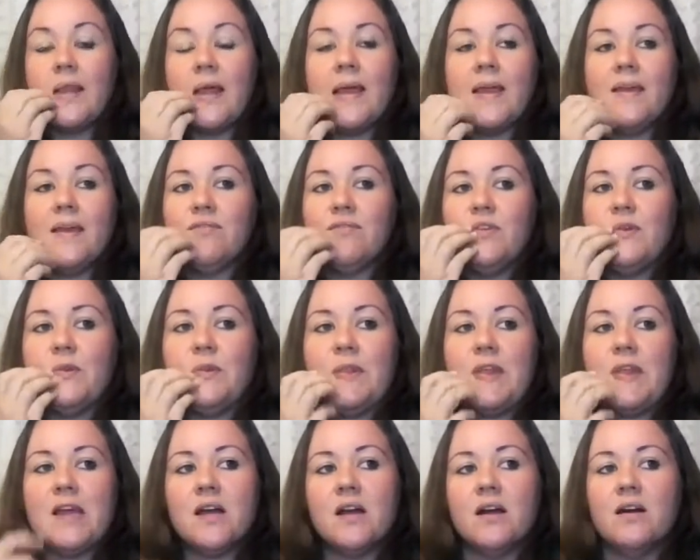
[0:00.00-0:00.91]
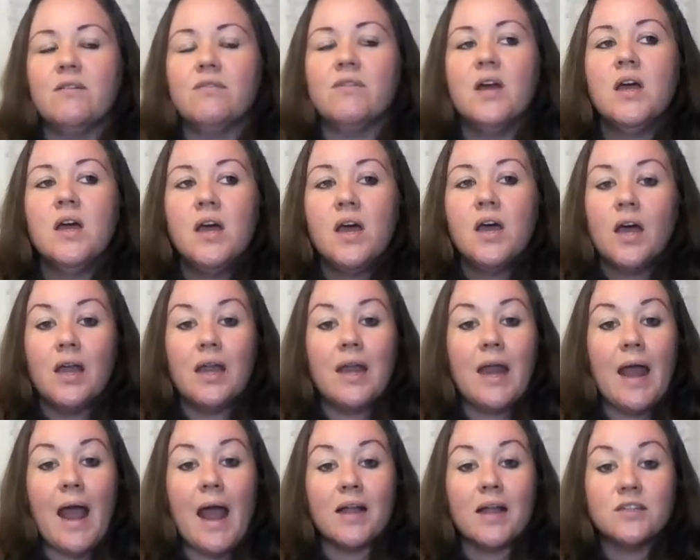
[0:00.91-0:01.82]
Like if you think of
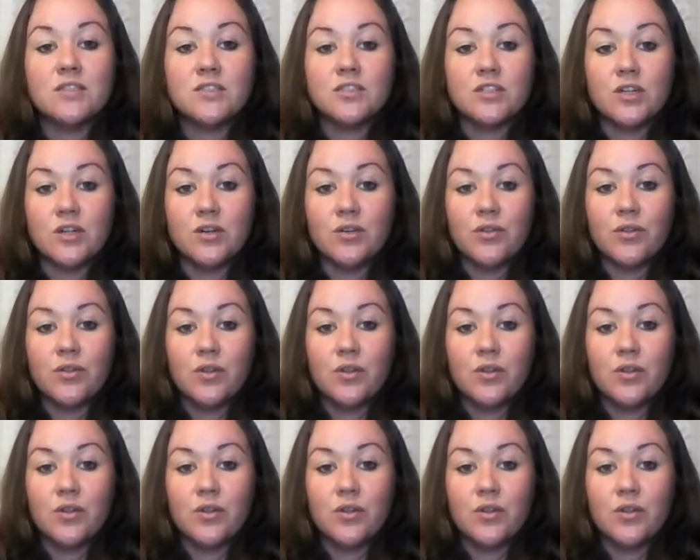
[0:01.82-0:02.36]
an actor,